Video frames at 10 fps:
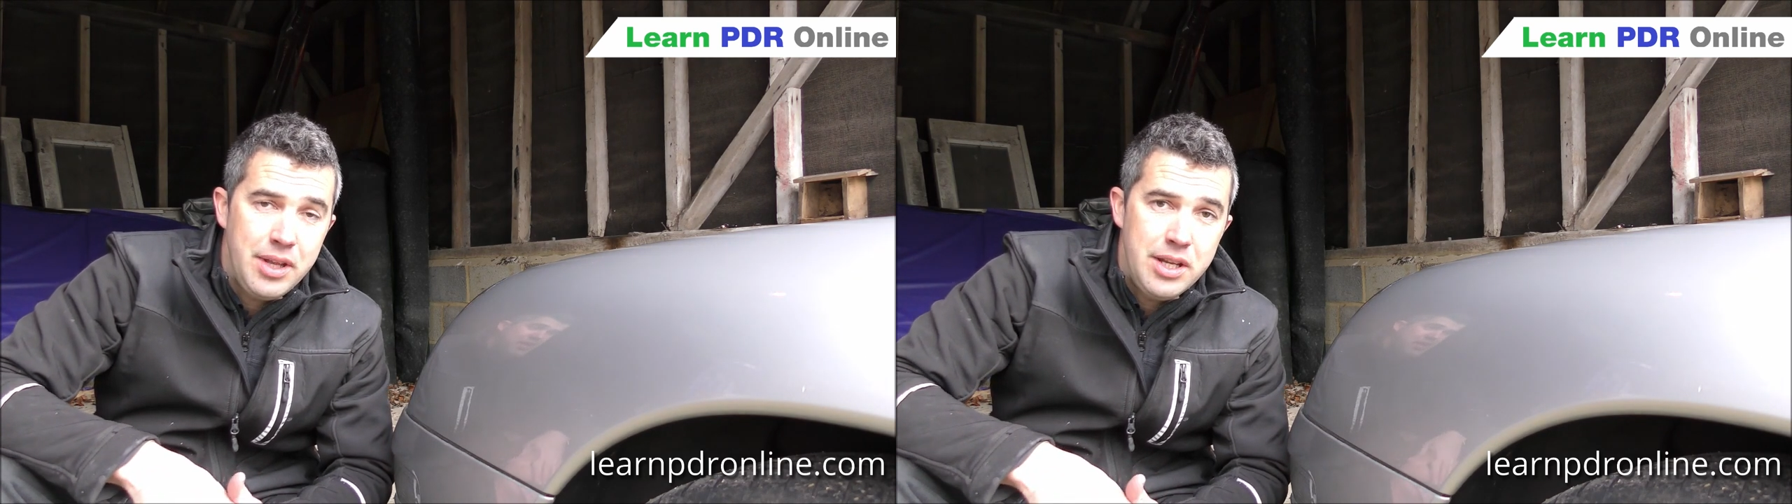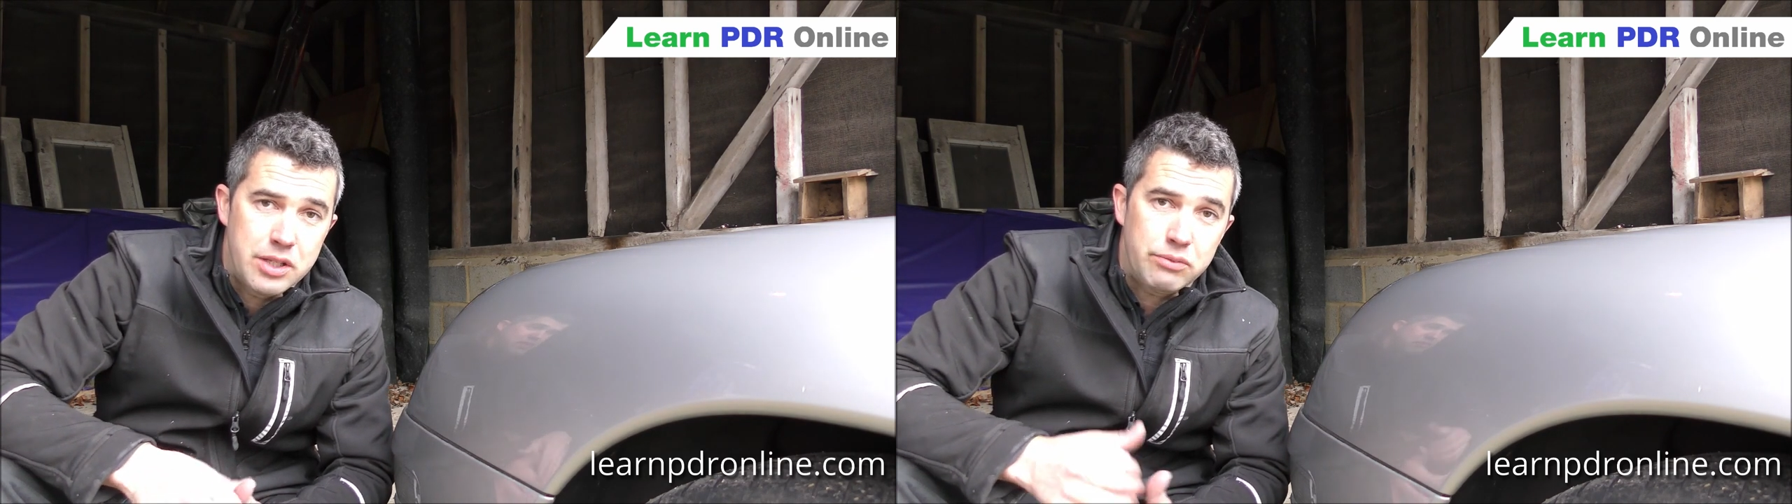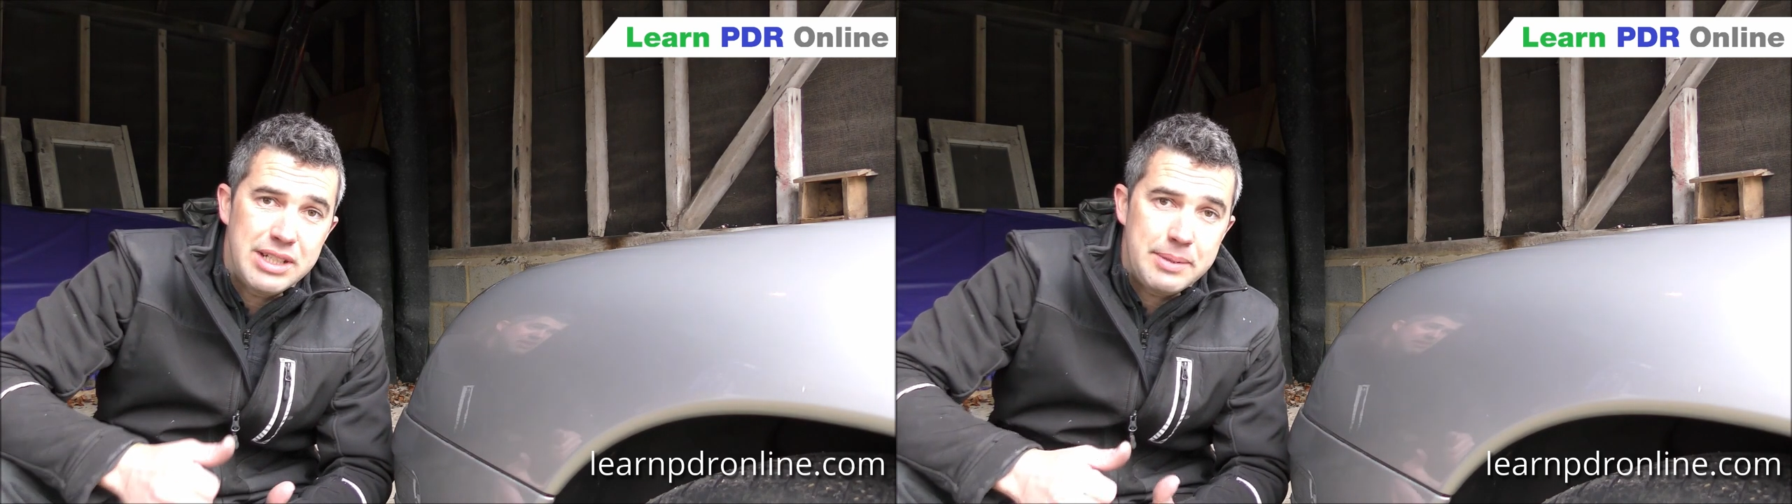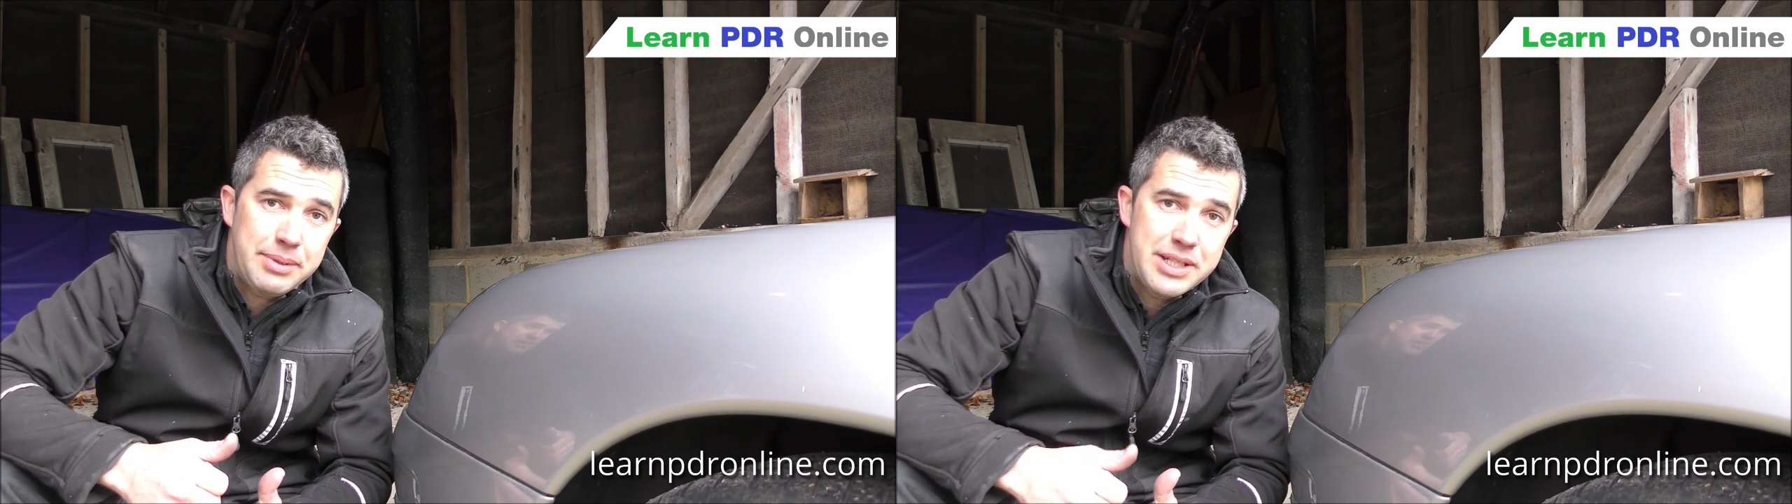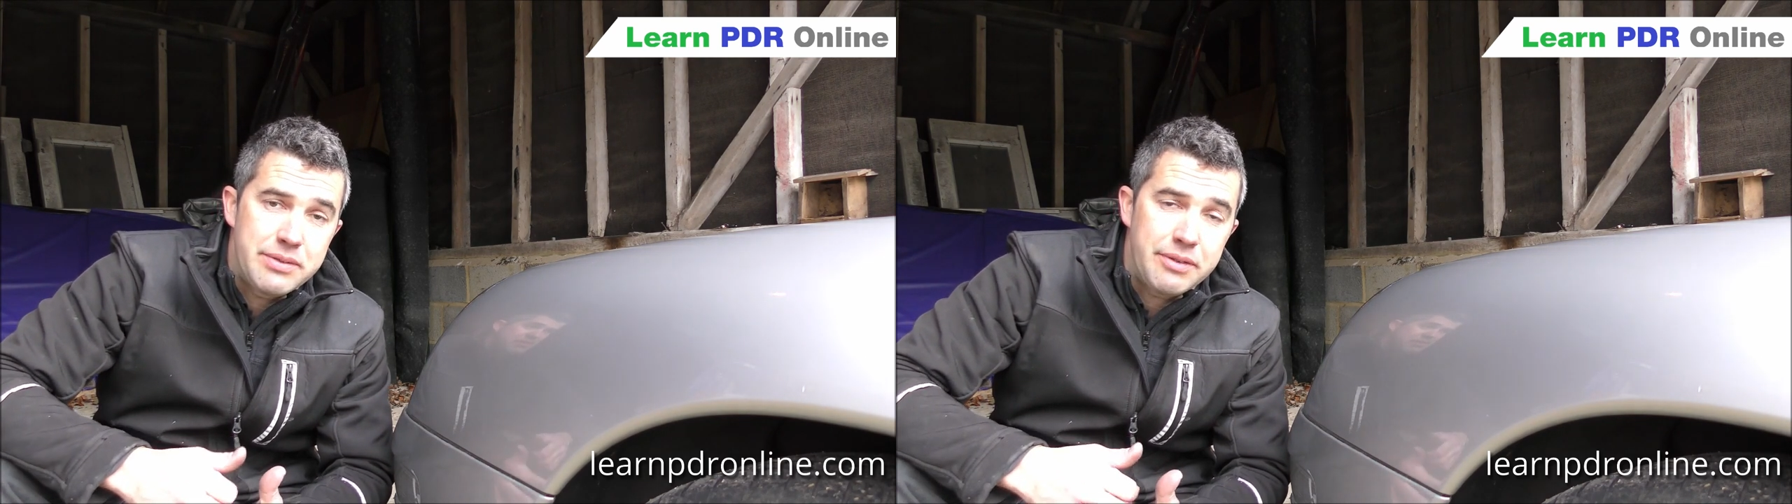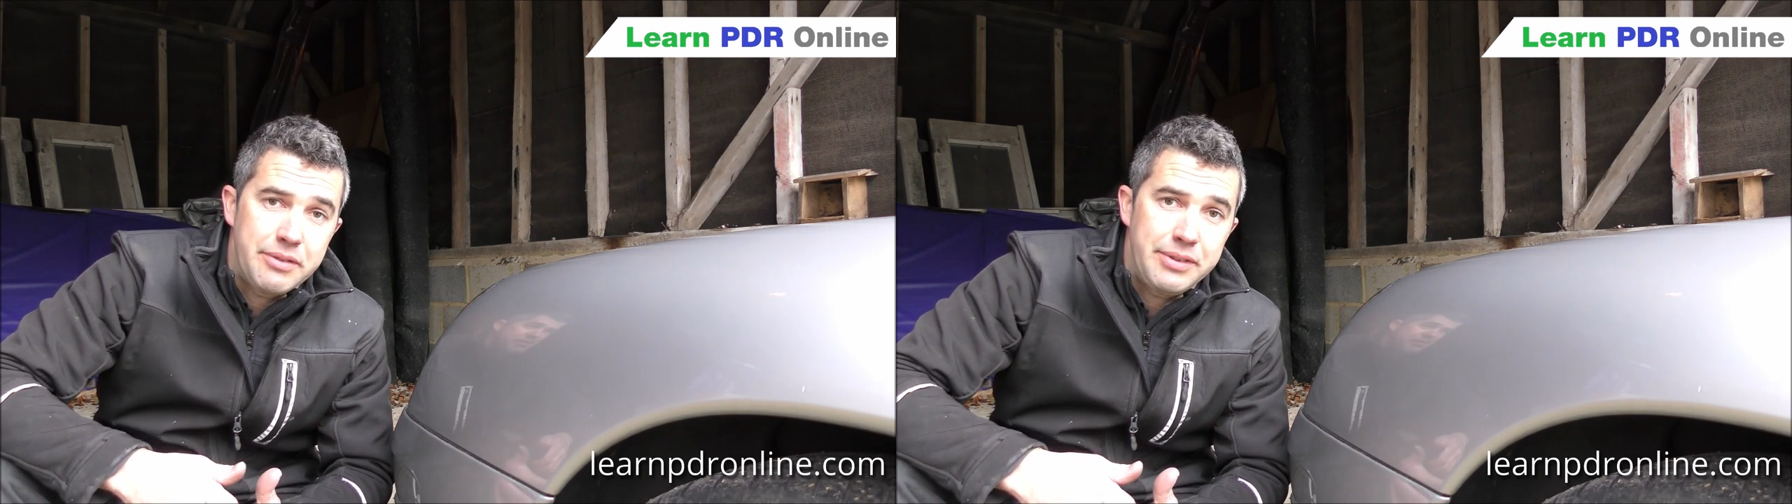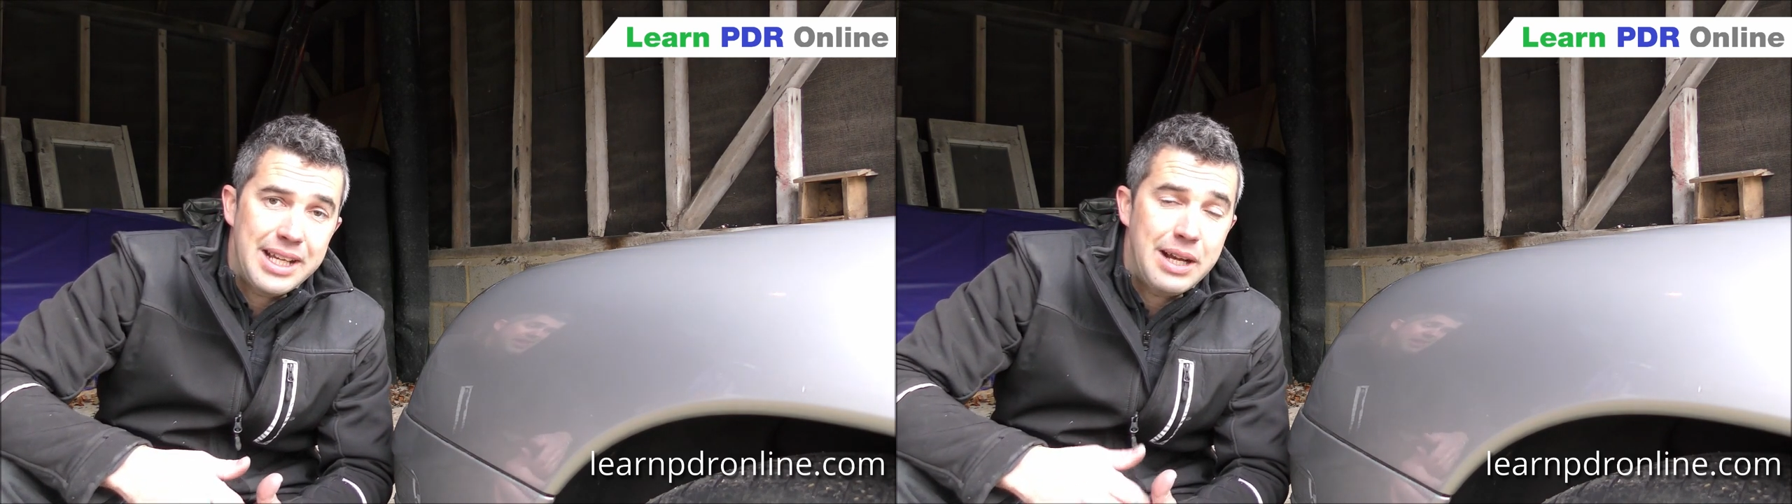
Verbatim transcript: So really pleased with everything,